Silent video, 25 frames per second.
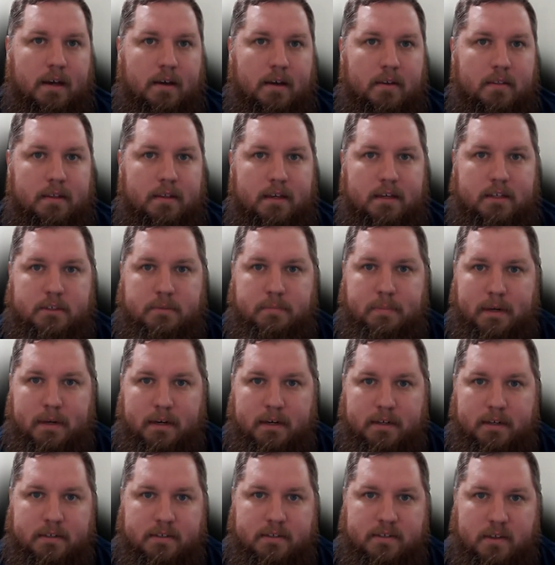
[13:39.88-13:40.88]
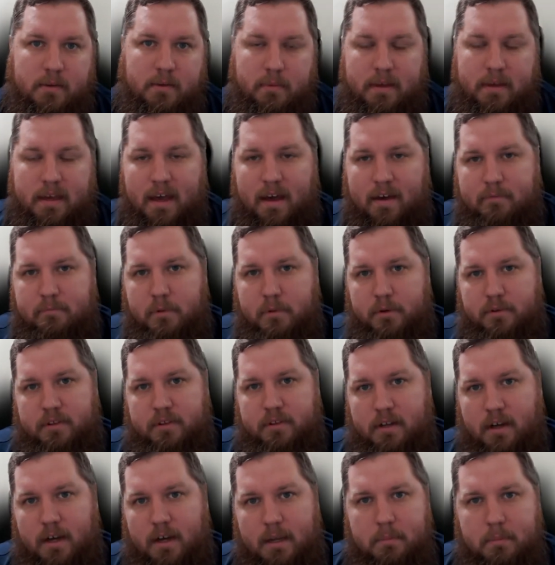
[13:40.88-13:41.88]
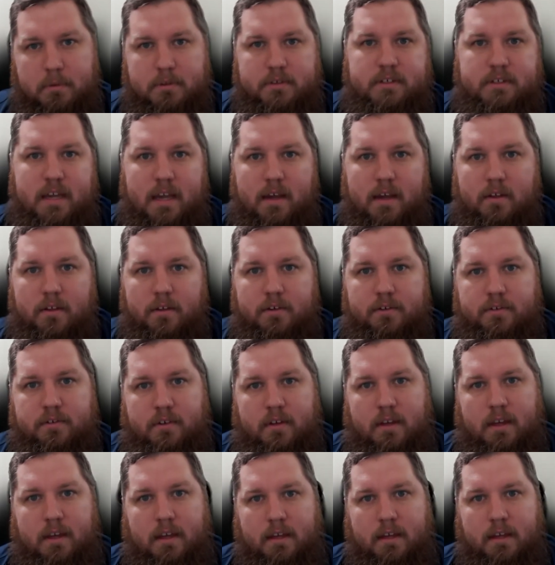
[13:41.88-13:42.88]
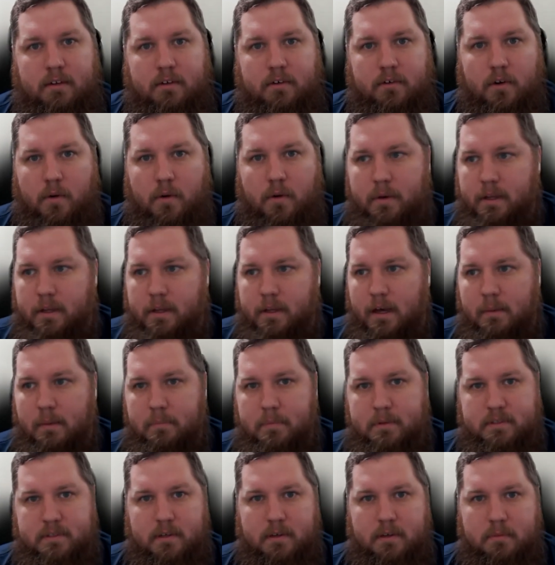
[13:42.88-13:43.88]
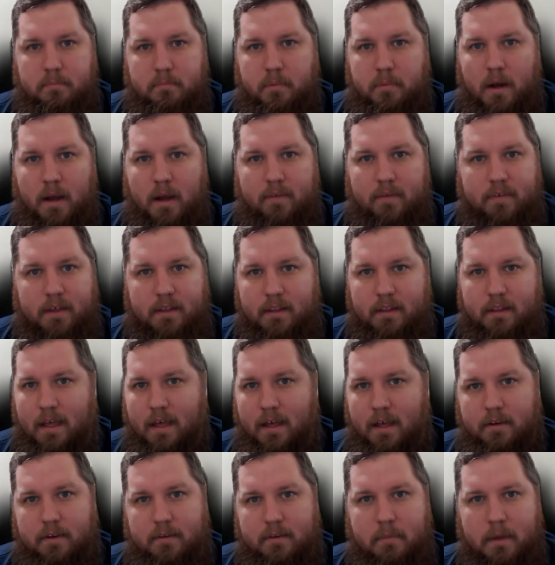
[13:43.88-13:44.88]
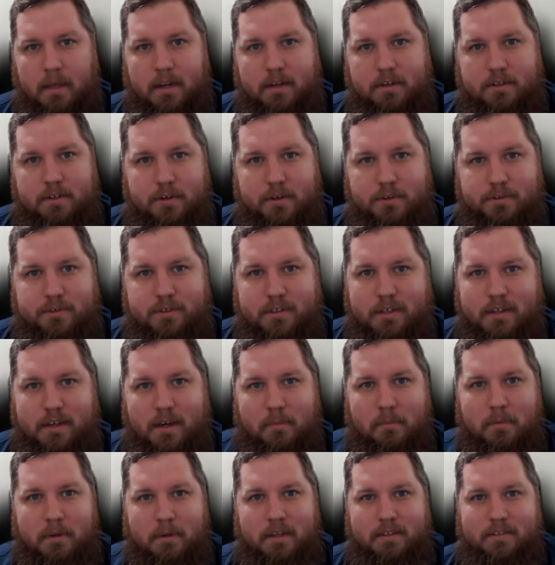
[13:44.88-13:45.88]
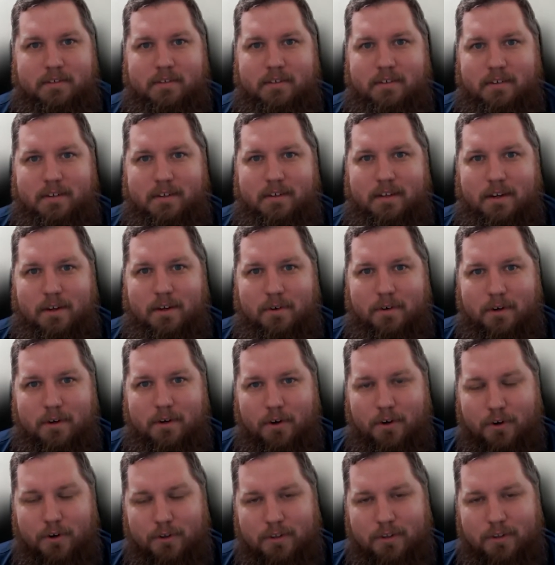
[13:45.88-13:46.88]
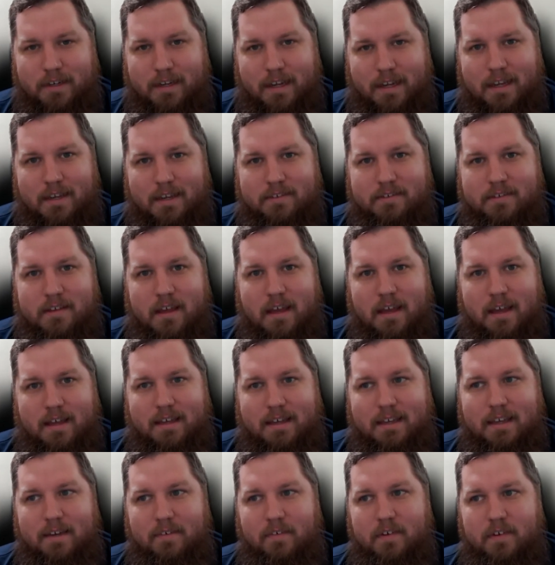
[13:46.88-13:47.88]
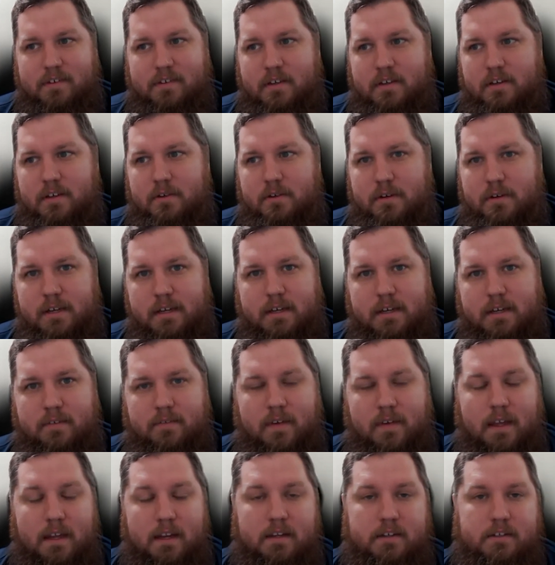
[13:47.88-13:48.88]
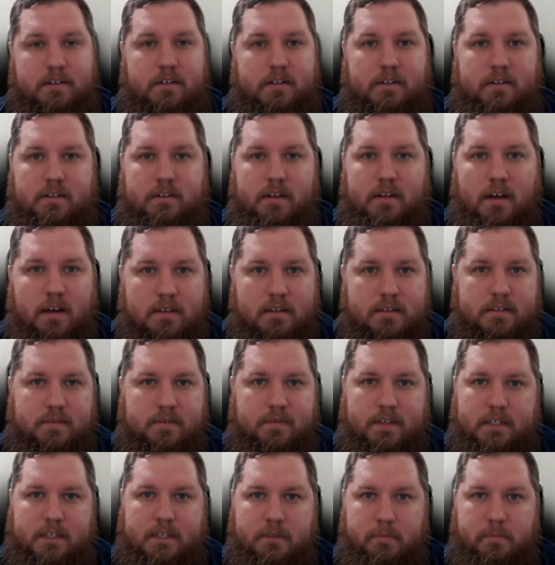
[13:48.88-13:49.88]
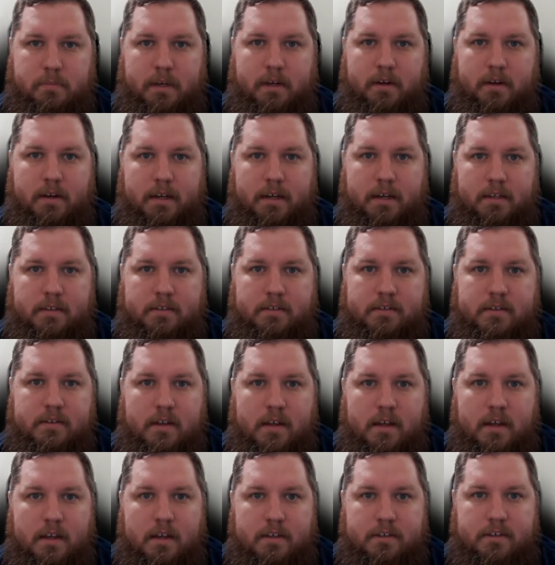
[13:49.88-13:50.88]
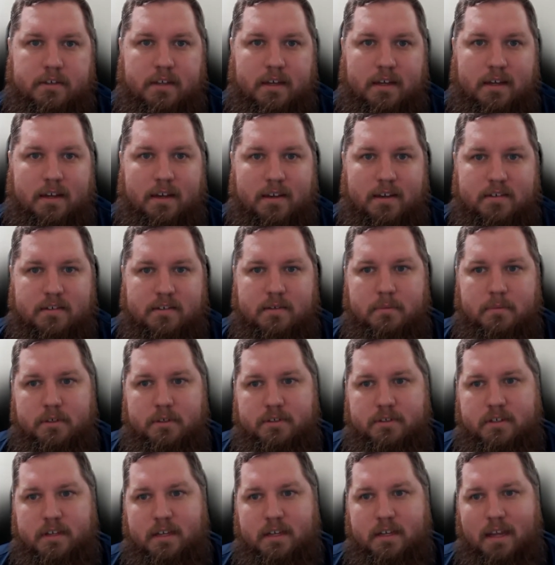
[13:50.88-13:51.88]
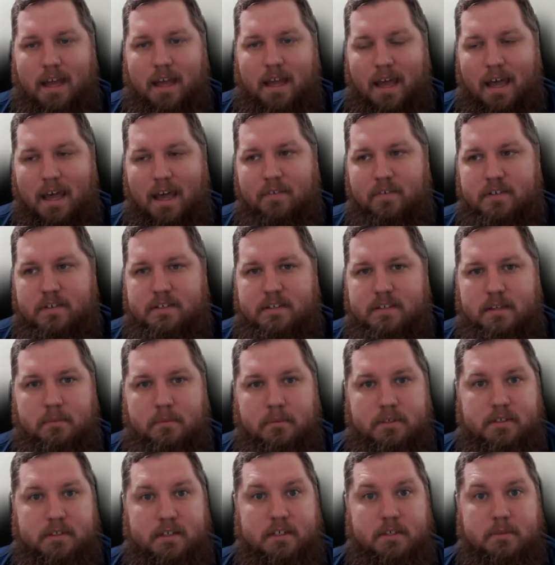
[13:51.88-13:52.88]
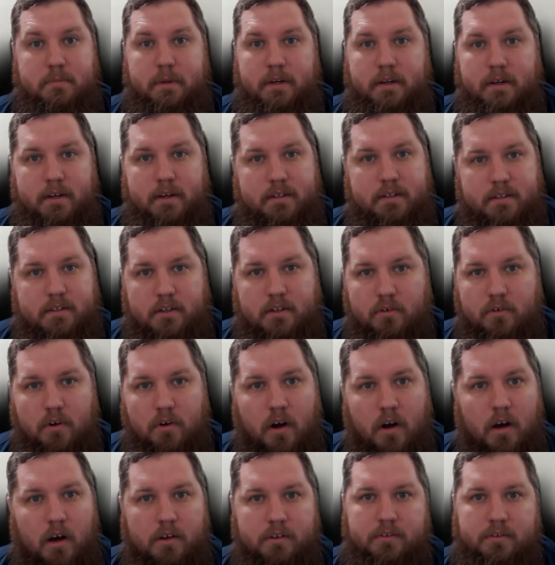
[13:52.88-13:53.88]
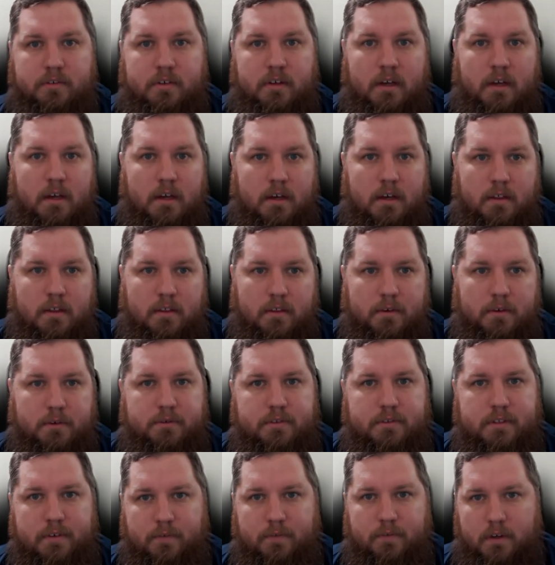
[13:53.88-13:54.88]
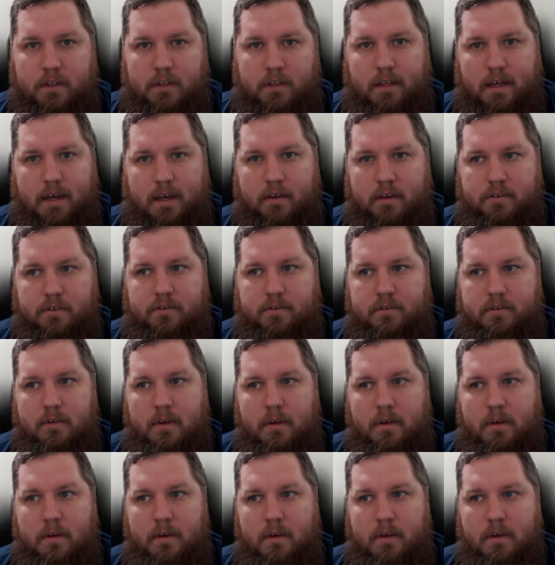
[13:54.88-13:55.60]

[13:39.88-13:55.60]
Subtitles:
The experience that we have both in hyperscalers and growing up as a private cloud and managed hosting companies in our early days give us a unique advantage and tons of experience so that customers can have a seamless experience across those different clouds.